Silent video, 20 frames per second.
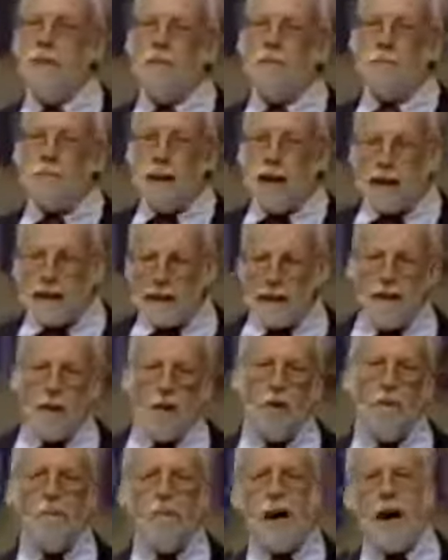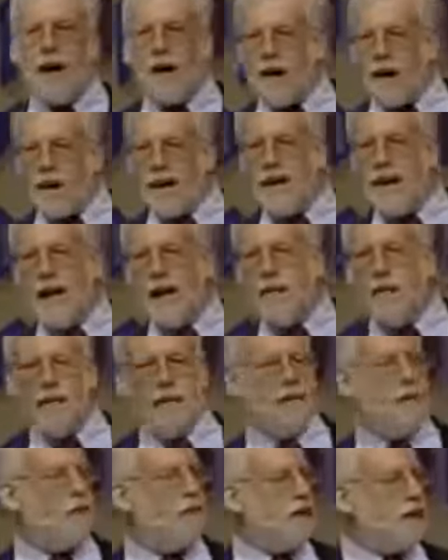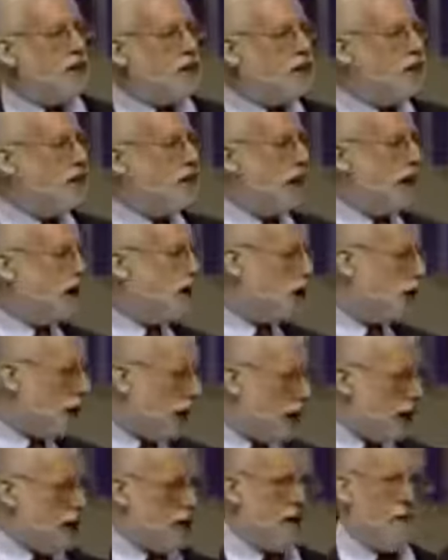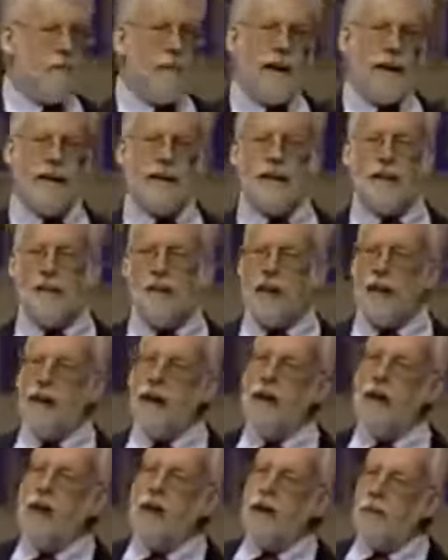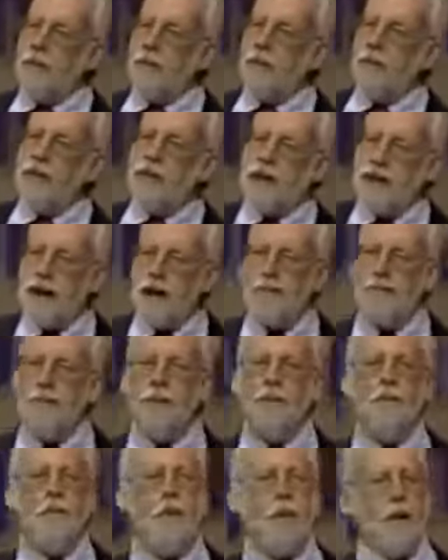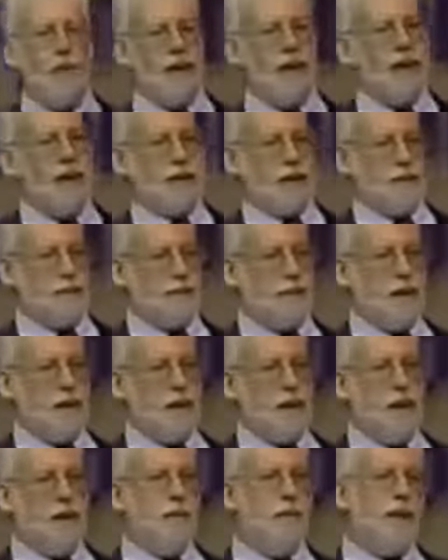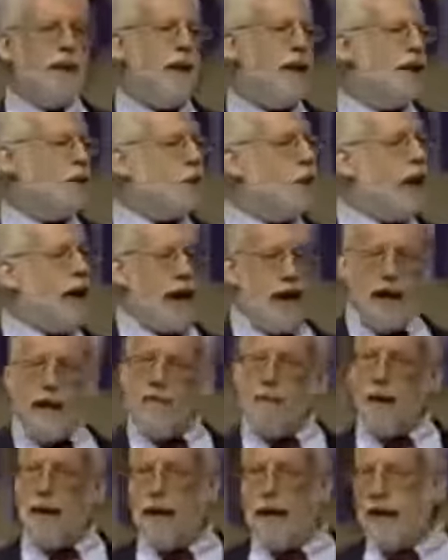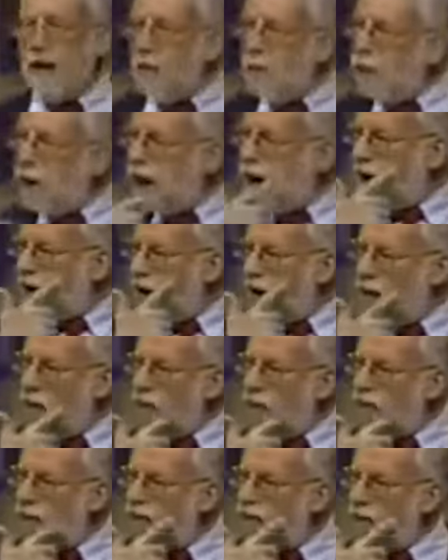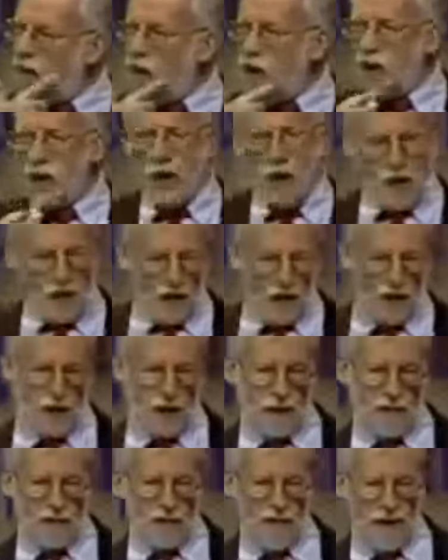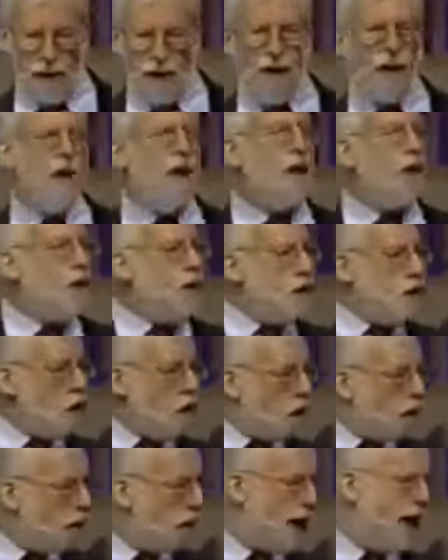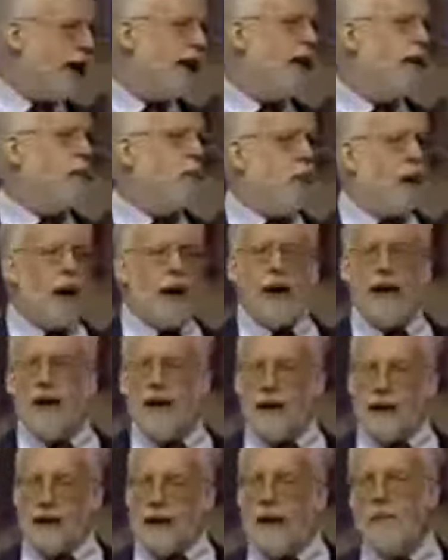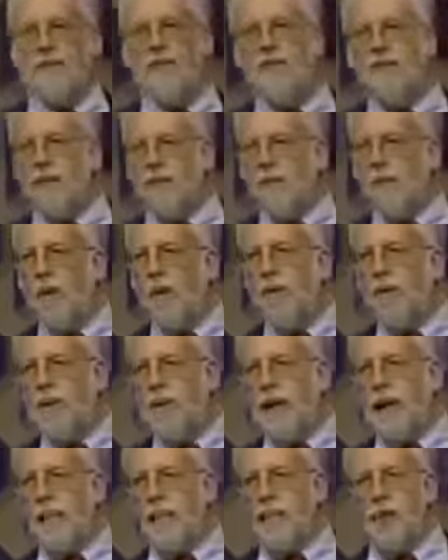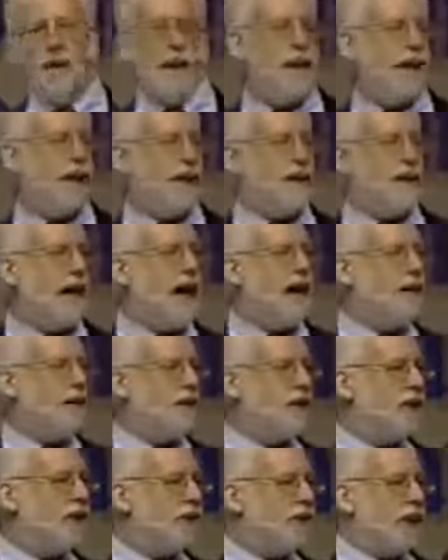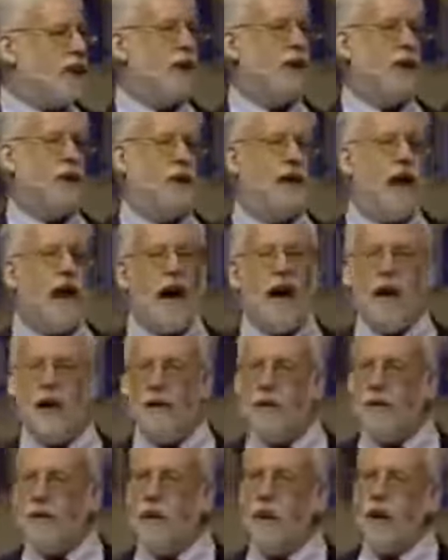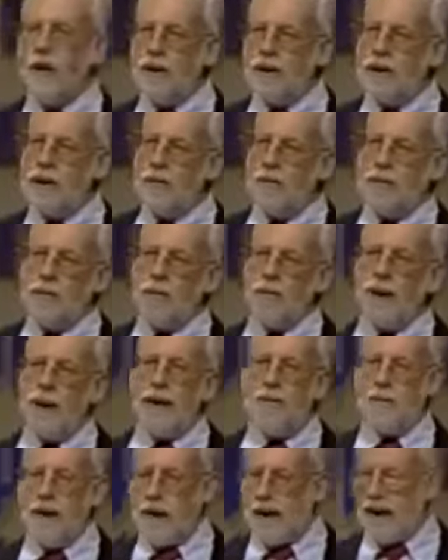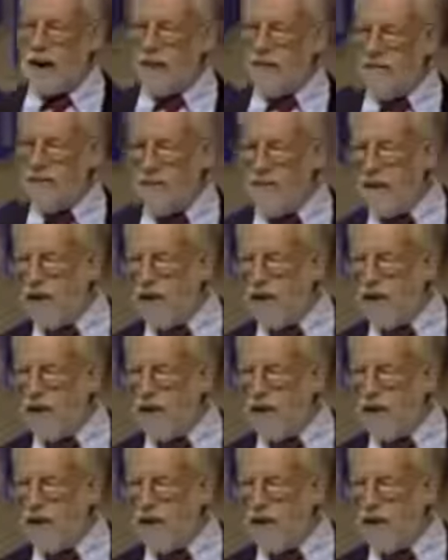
The best known modern example of a mystery religion other than Masonry would be Temple Mormonism. Because while anybody can walk into a Mormon church, Nobody can walk into the depths of a Mormon temple unless they have a special card called a temple recommend.